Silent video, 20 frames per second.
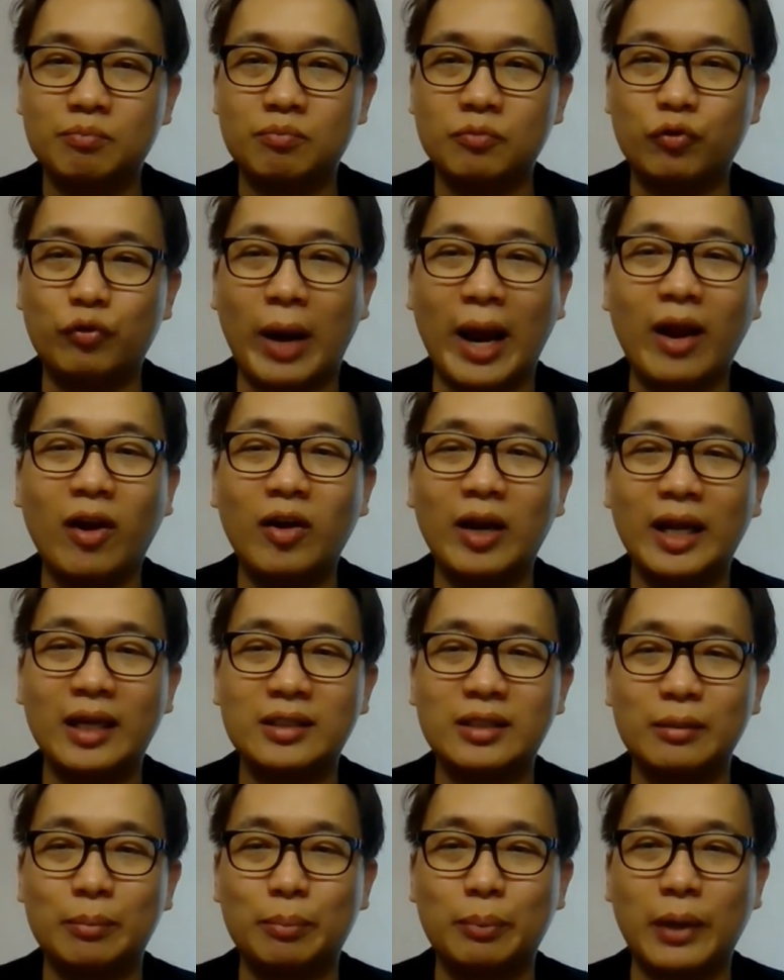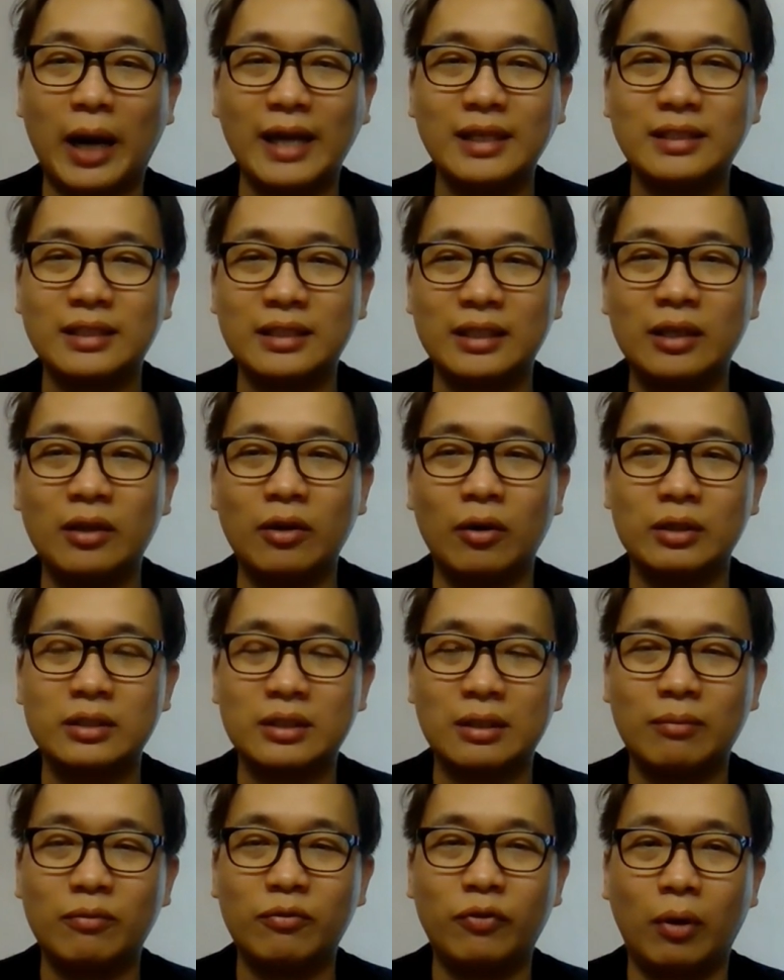regulated pricing or
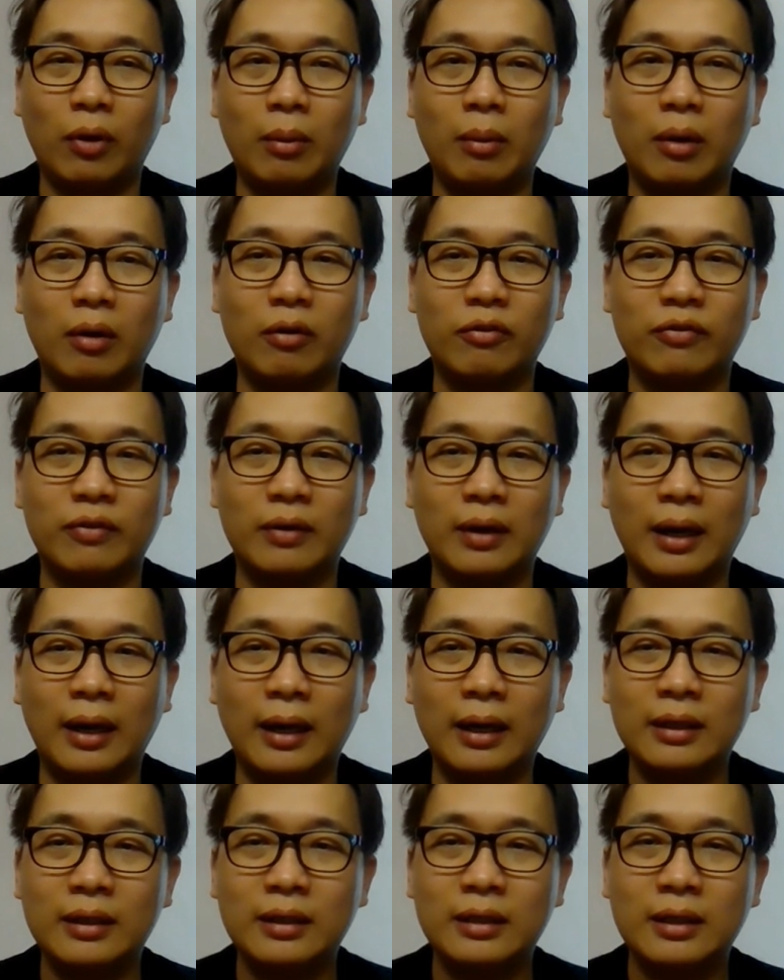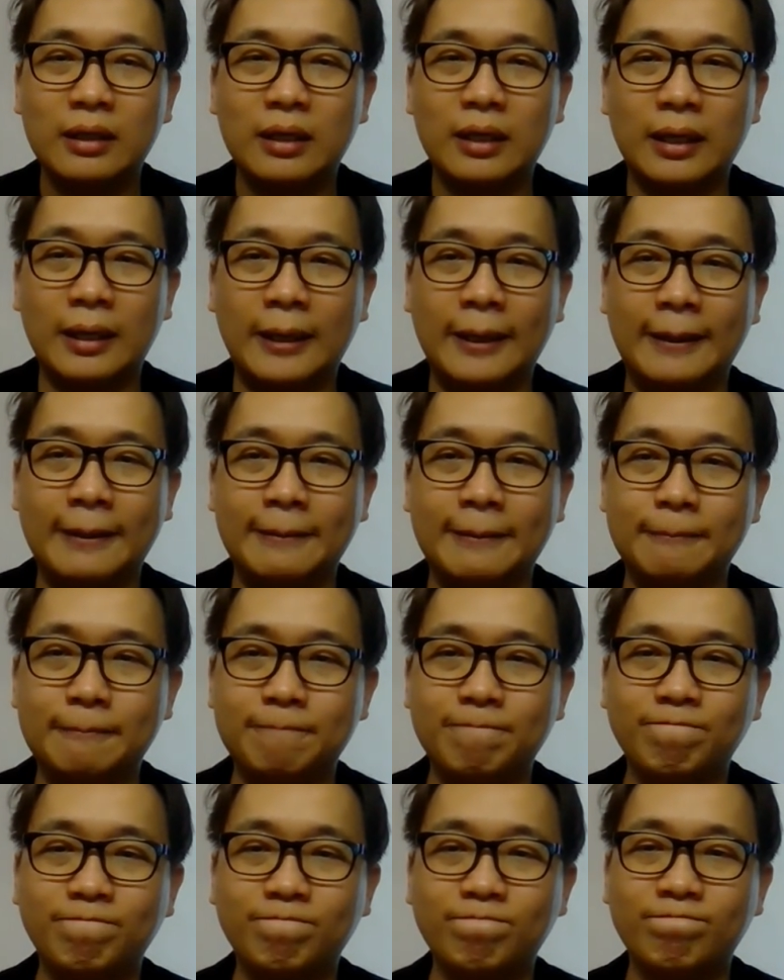some form of
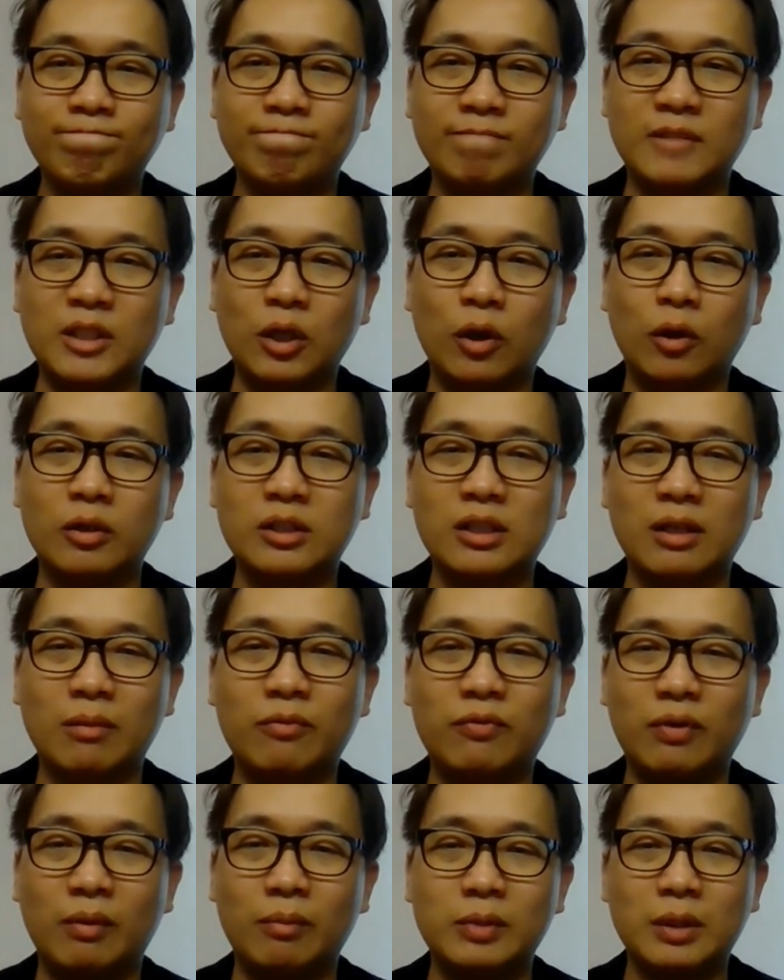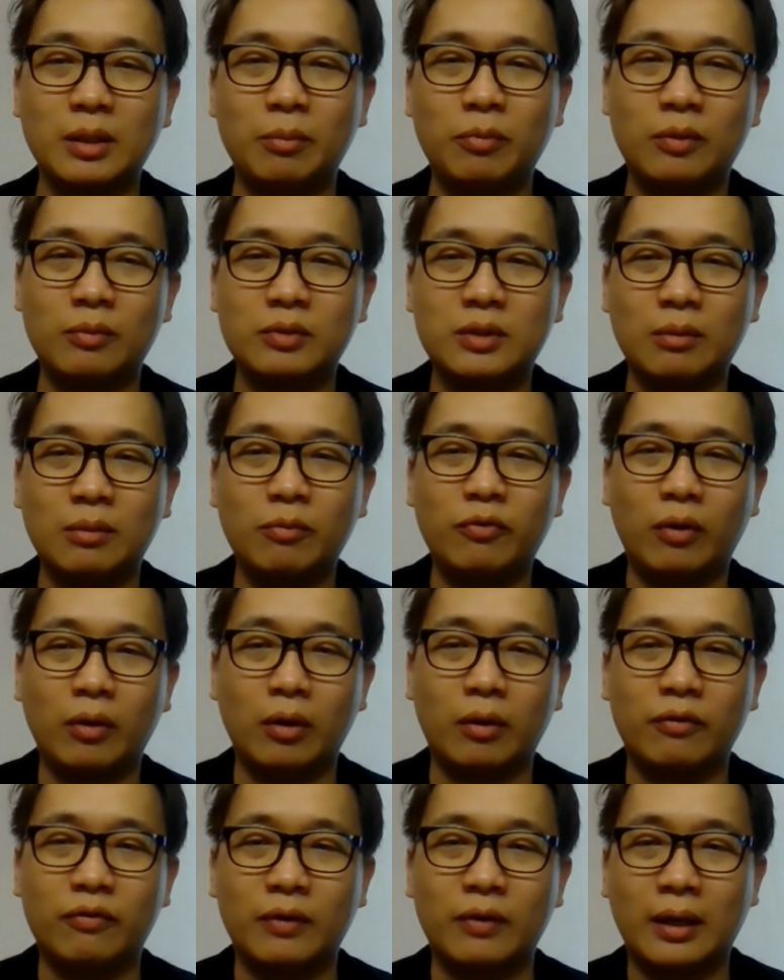you know, some form
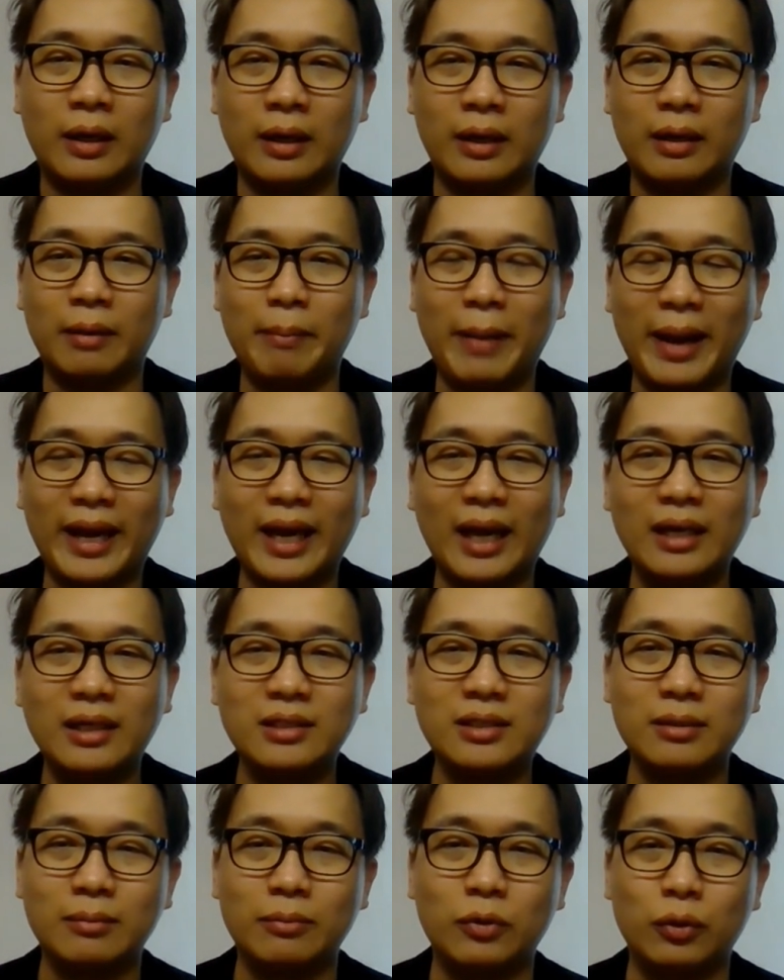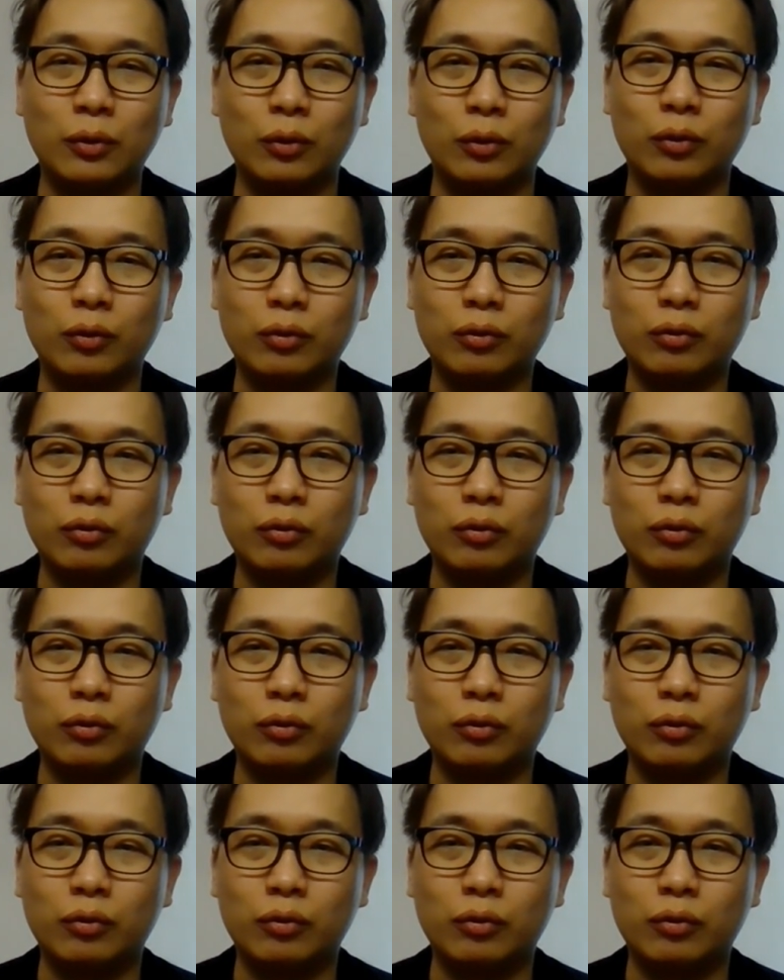of a mechanism to